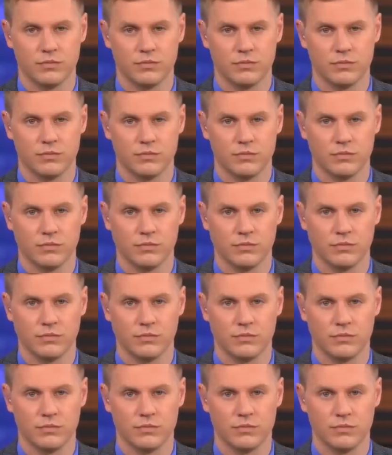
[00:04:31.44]

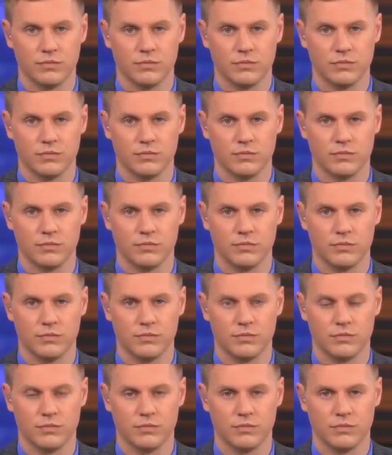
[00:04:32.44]

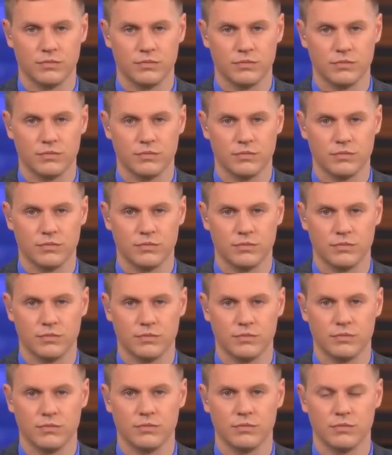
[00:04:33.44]

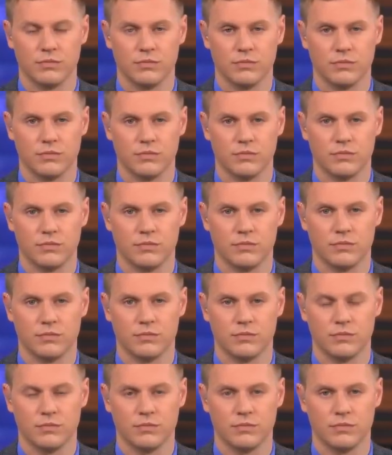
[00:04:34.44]

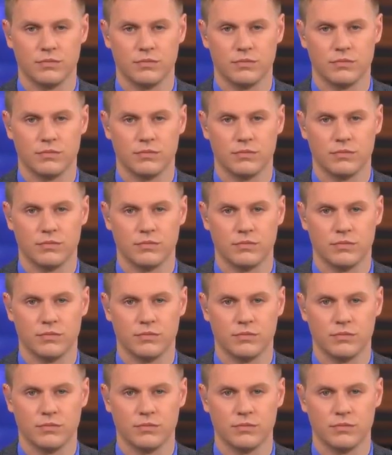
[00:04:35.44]

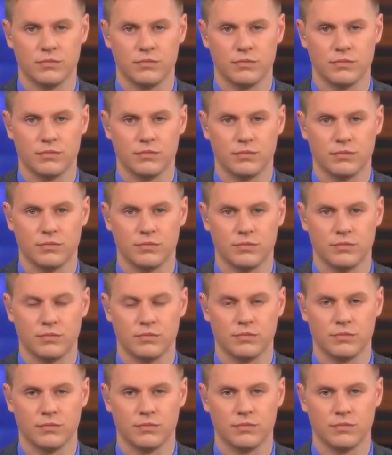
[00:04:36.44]

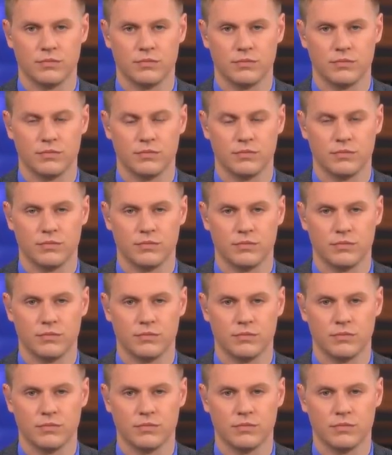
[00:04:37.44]

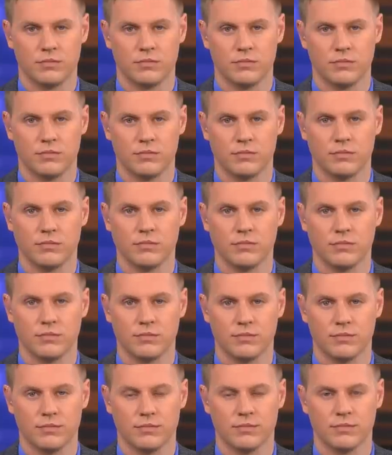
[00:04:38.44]
[no speech]